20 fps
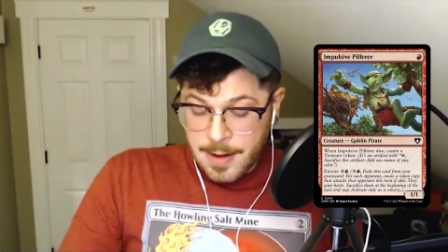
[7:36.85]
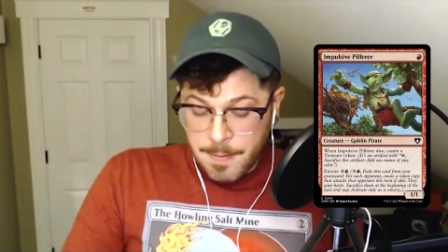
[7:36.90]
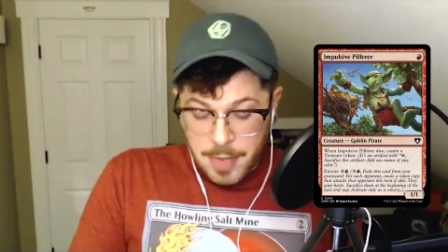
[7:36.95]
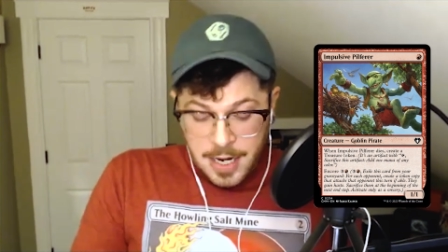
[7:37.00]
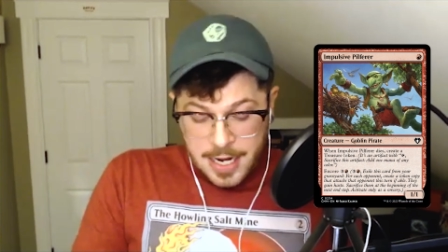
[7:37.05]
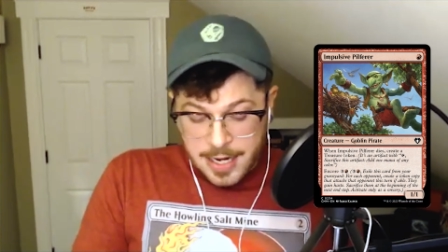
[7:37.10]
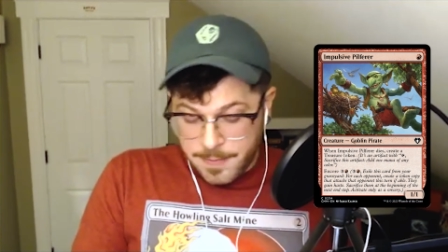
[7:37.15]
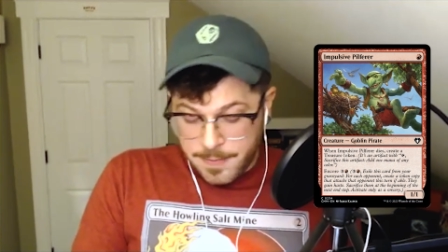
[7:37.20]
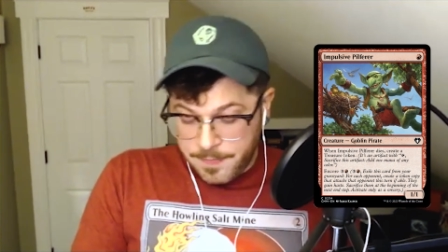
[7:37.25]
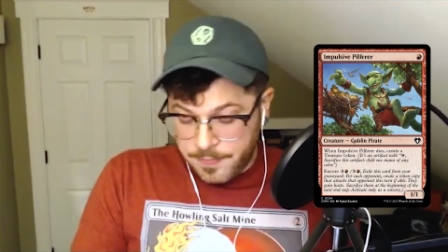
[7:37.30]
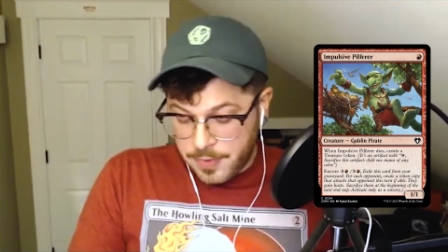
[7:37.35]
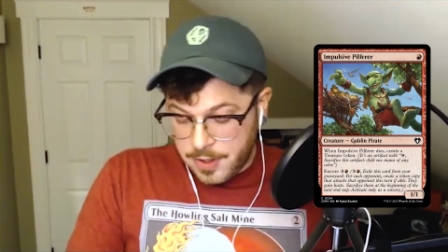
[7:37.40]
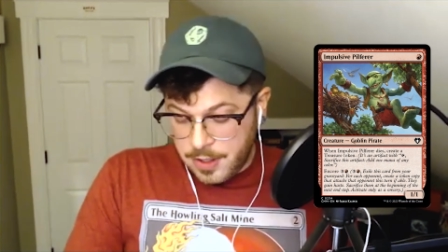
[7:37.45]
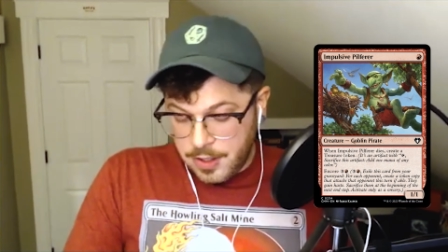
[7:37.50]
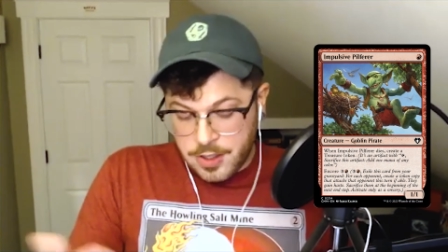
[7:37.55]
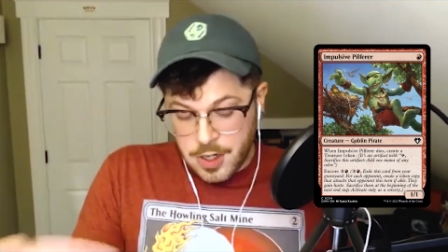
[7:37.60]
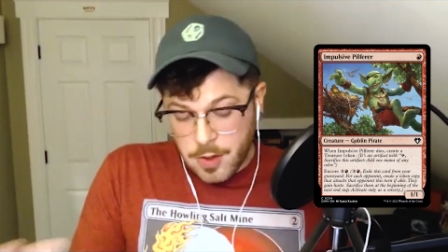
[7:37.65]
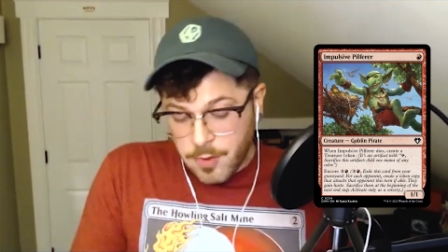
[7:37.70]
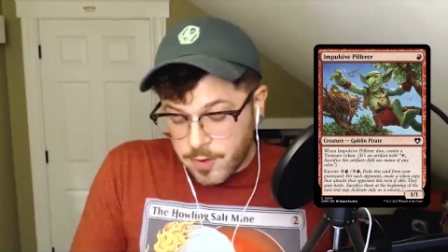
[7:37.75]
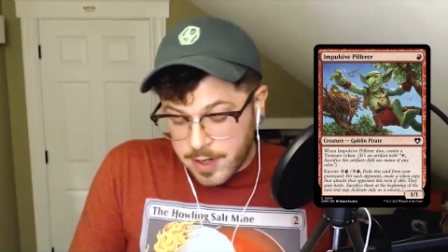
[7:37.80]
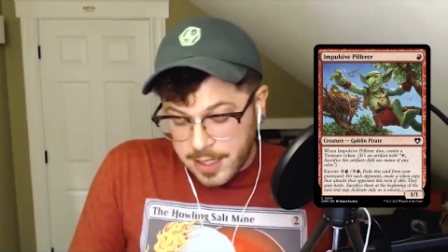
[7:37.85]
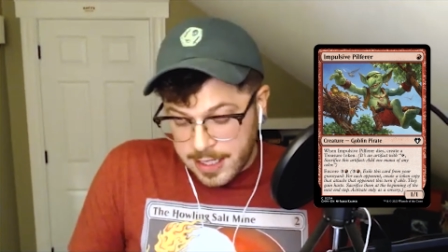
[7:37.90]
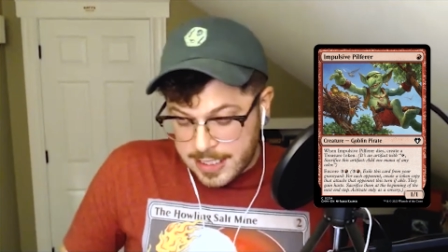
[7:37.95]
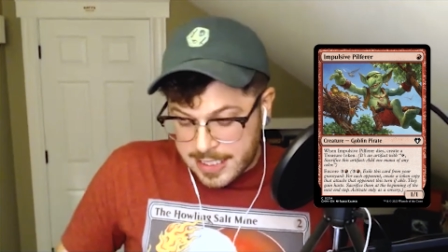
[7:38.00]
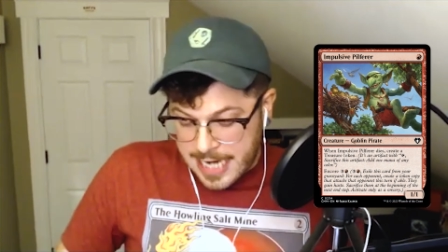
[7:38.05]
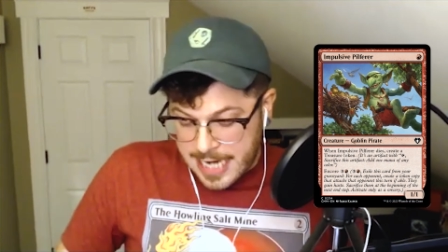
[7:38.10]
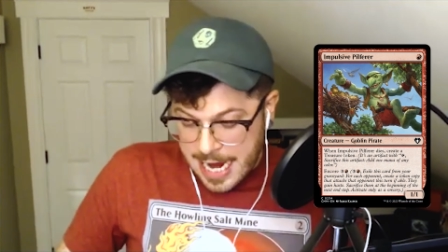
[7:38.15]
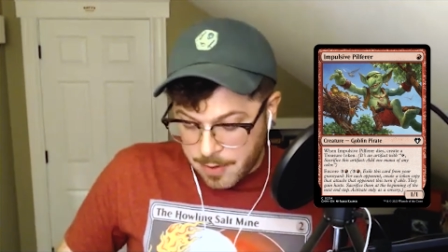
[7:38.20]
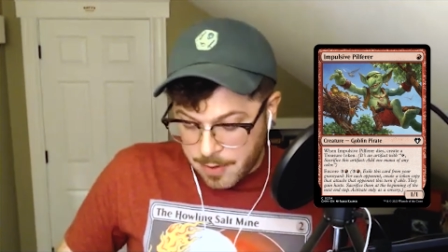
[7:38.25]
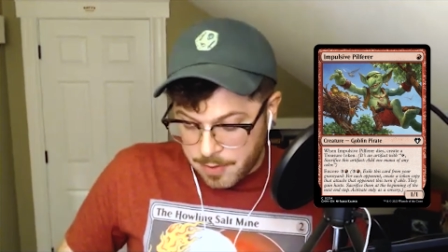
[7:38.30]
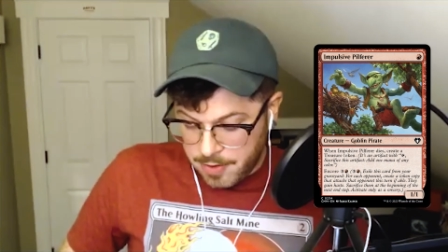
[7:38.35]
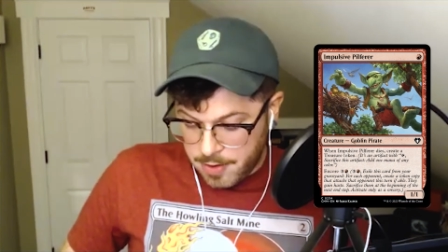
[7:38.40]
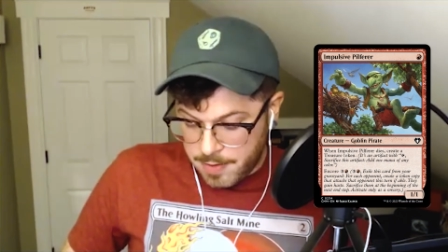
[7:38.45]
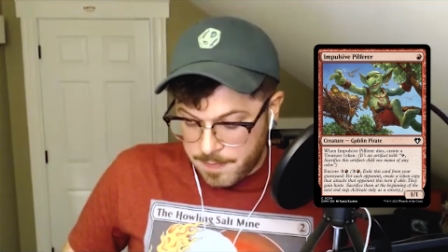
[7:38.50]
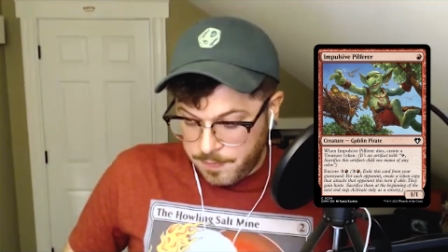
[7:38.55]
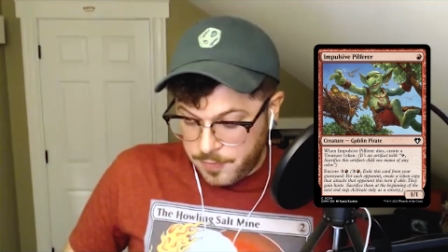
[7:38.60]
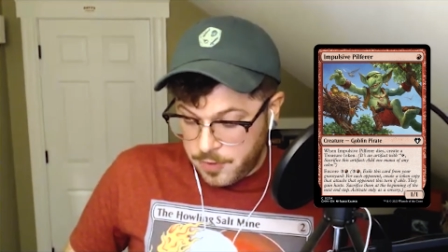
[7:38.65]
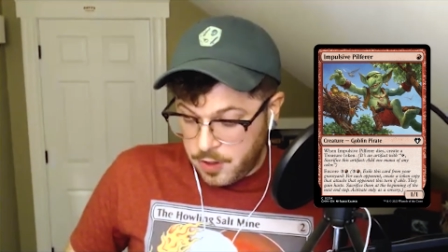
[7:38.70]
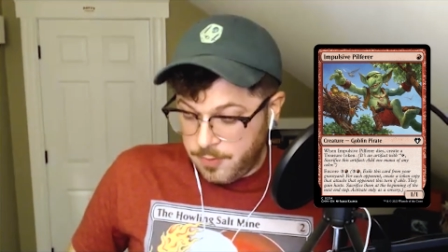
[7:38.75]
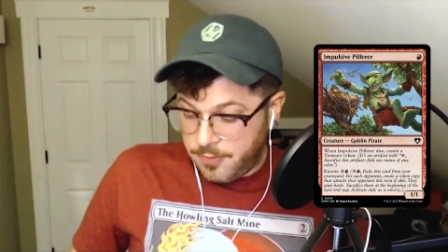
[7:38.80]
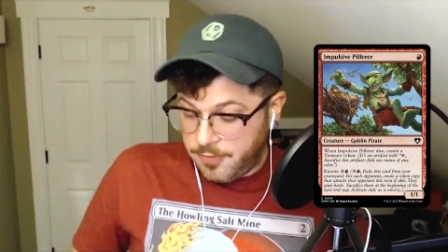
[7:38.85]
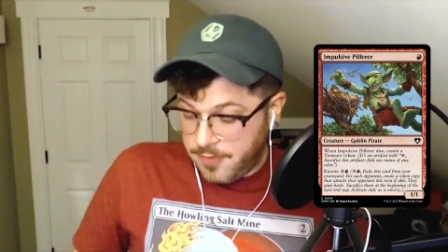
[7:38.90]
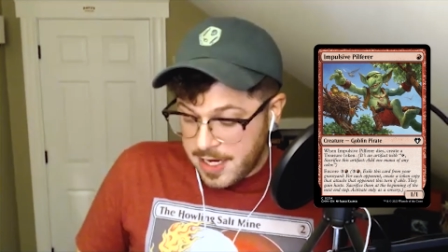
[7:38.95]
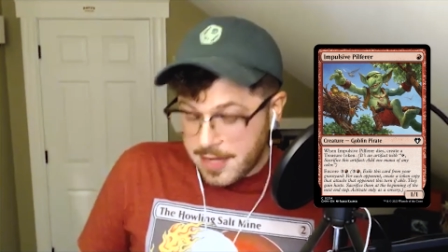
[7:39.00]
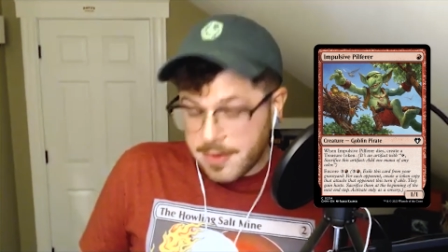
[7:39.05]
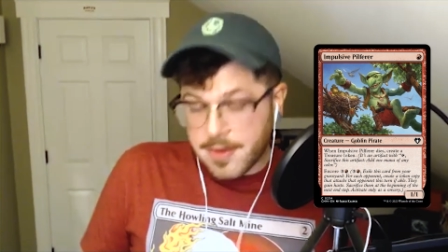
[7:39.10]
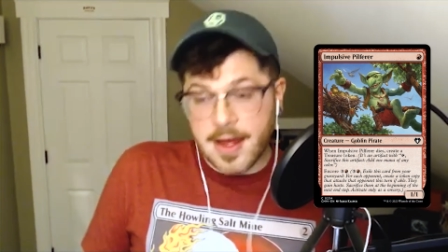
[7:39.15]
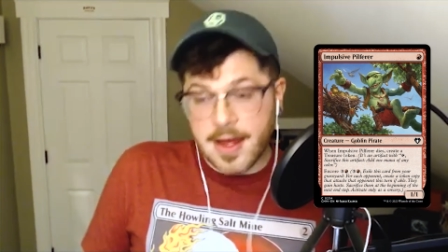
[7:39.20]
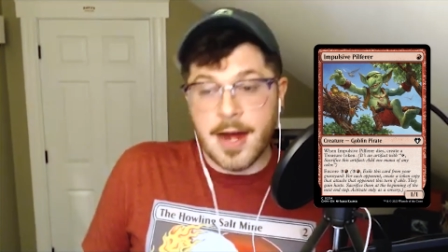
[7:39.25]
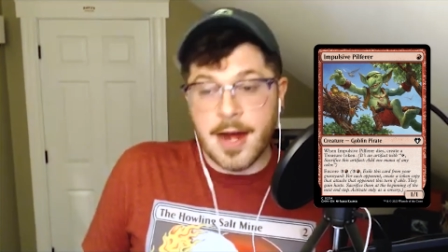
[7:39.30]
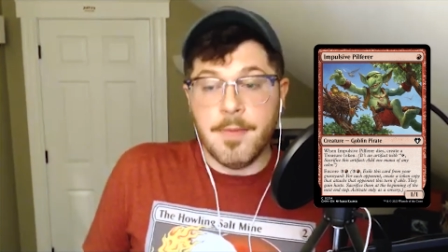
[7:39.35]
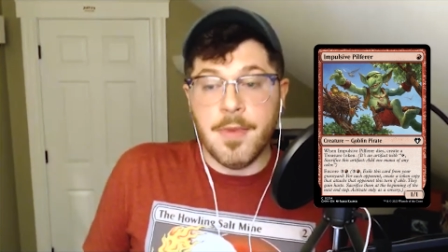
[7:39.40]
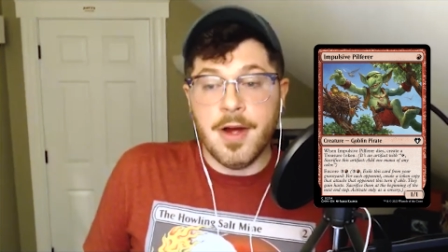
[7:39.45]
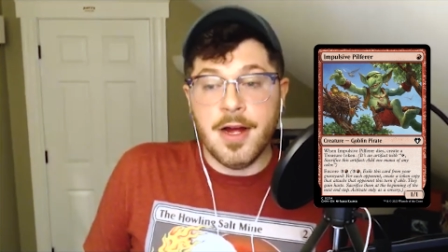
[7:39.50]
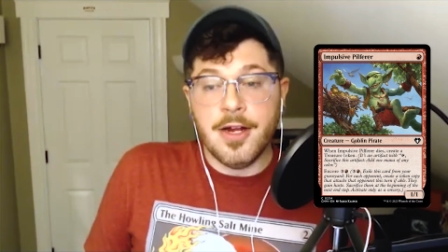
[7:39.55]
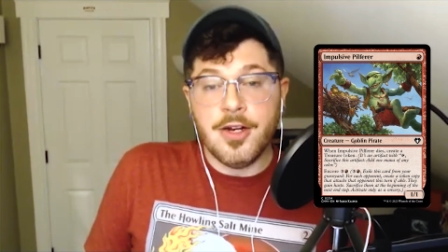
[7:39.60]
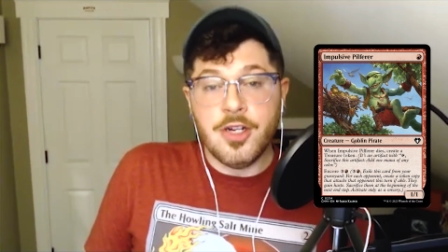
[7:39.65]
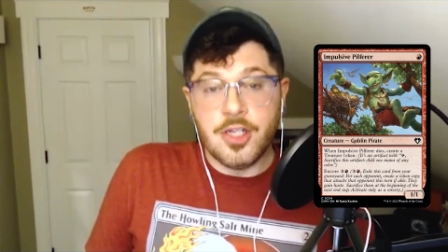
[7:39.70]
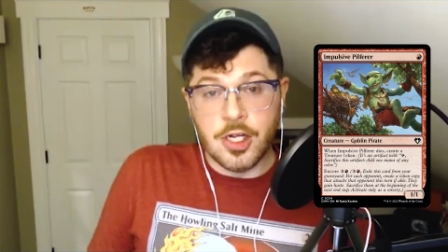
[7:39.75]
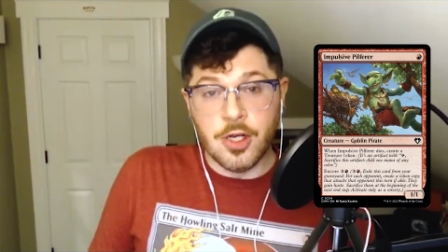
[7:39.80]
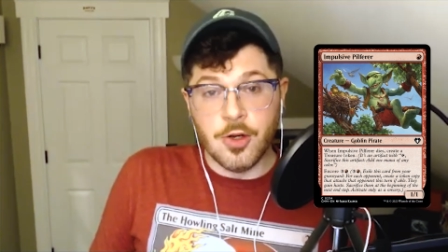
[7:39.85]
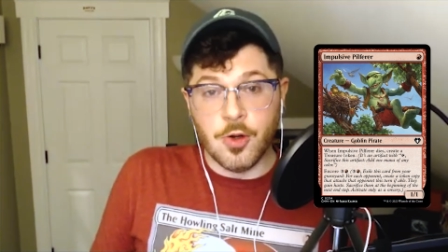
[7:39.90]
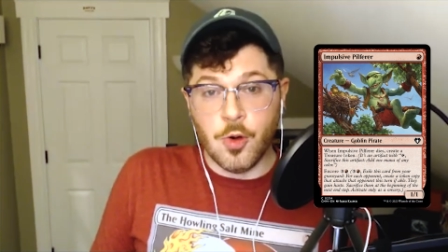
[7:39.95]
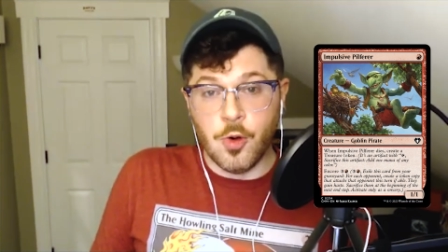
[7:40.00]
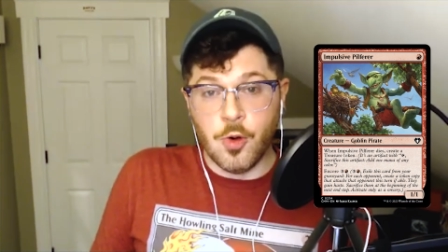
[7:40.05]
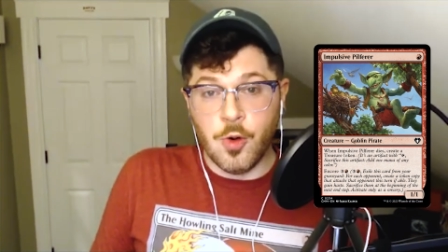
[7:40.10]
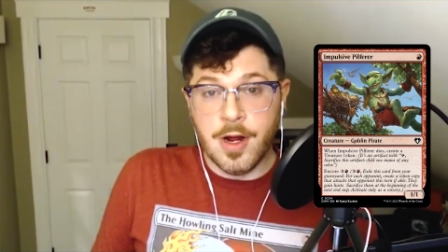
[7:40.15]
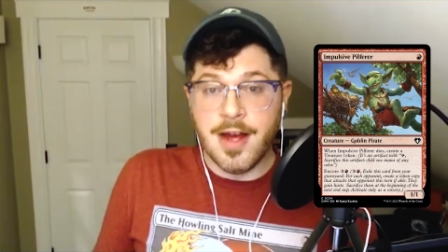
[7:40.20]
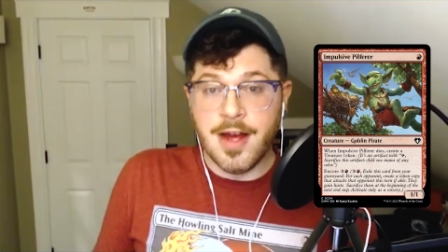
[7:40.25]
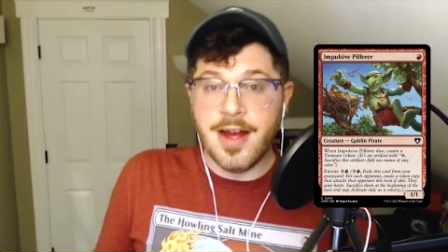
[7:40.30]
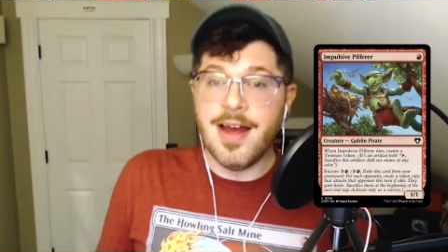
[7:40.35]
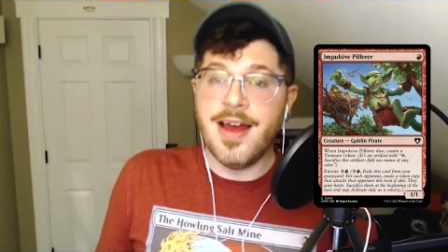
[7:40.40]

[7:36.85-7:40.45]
But you don't really attack with them. You feed them to